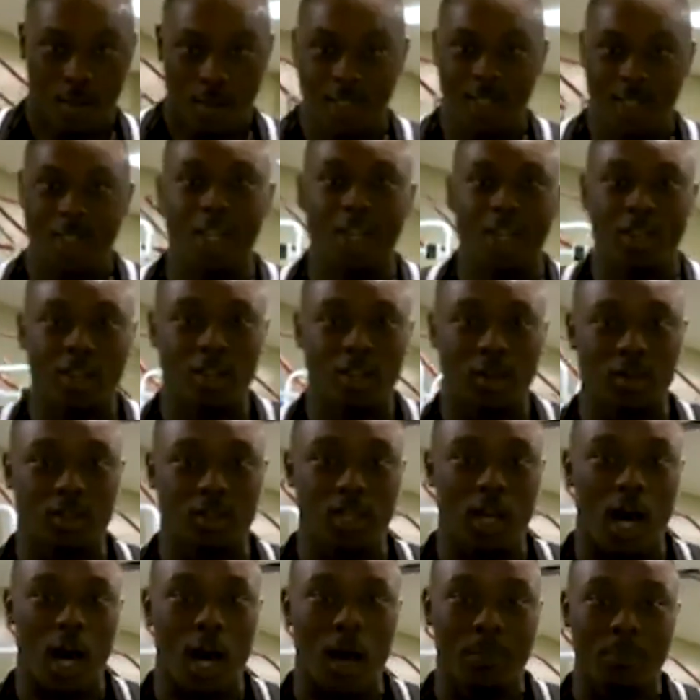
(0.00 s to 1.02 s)
Seniors on
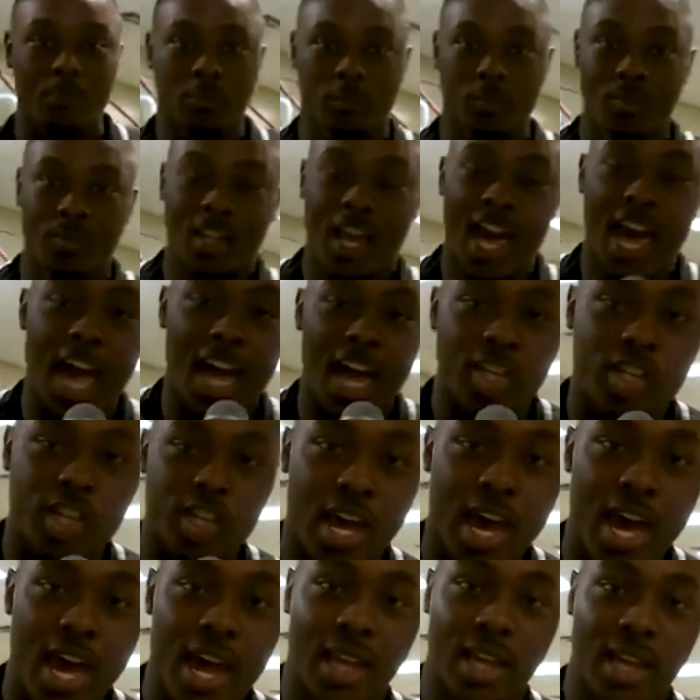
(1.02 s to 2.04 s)
top.
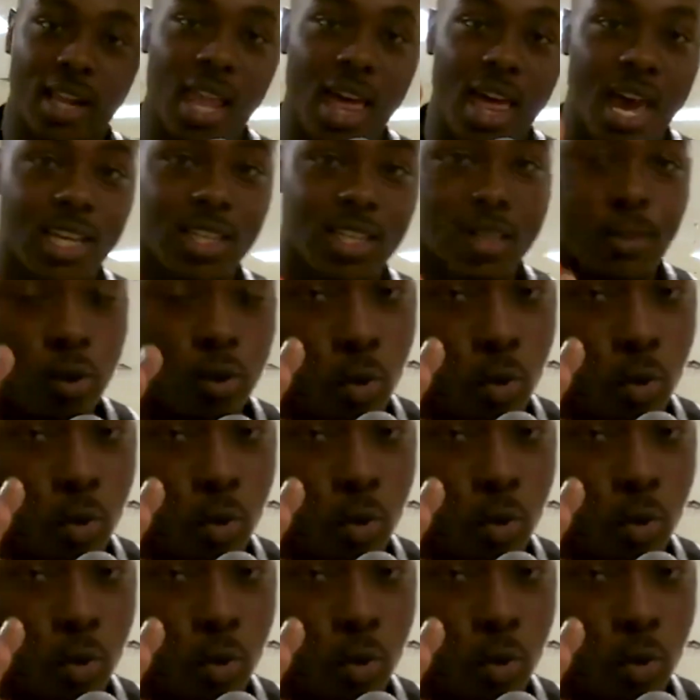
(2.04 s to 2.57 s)
Hashtag class of